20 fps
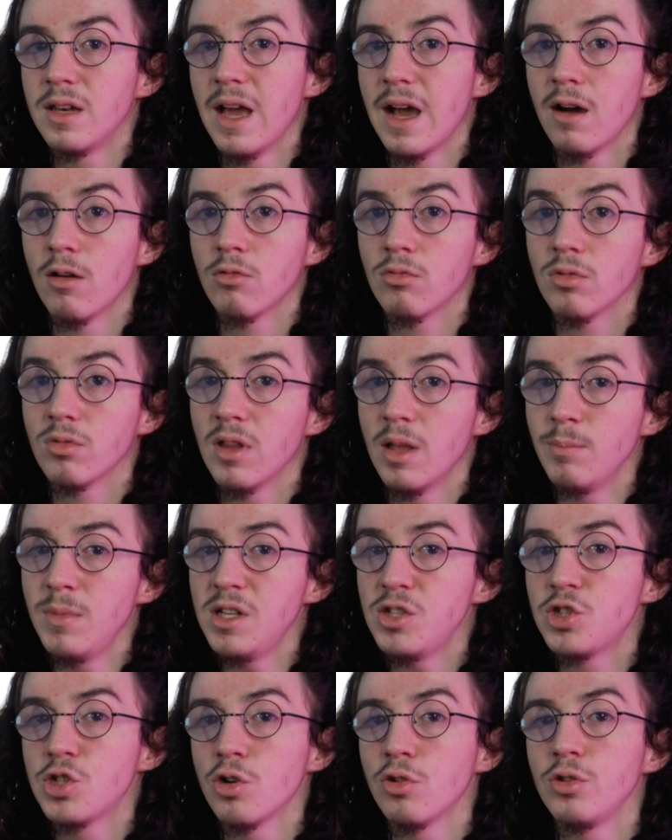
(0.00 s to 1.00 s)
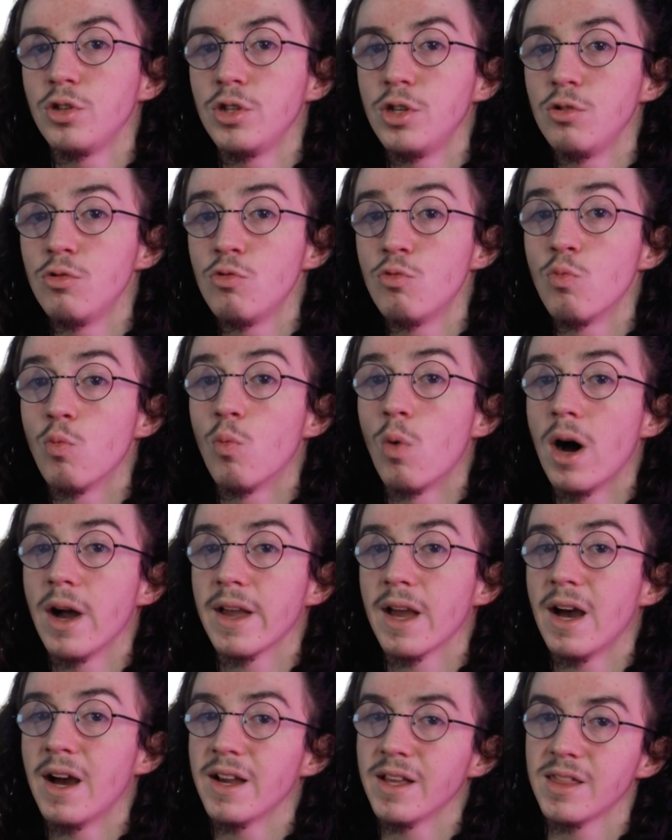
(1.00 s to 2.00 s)
Now, let me show you
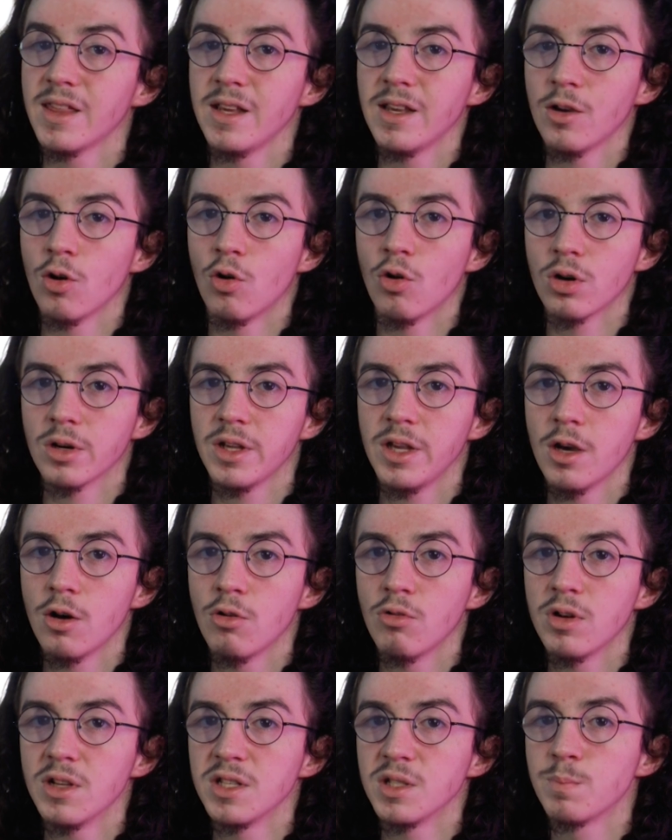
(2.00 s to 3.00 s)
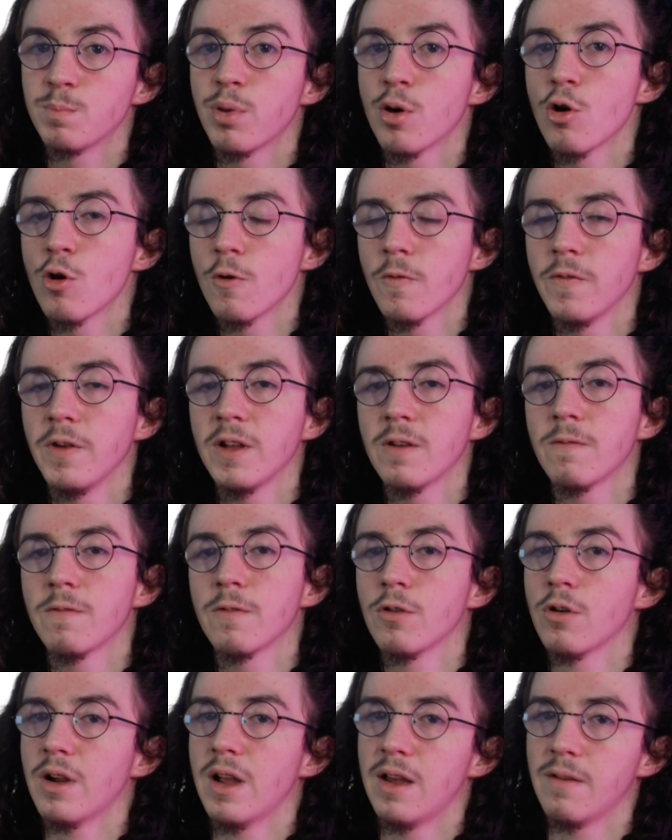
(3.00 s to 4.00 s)
why I think Audiio is perfect
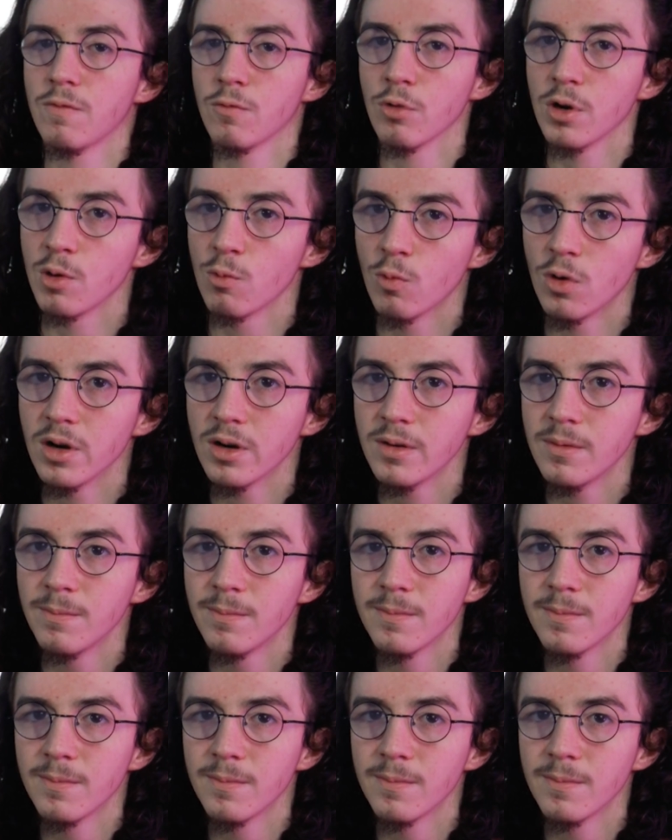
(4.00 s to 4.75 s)
for everyone.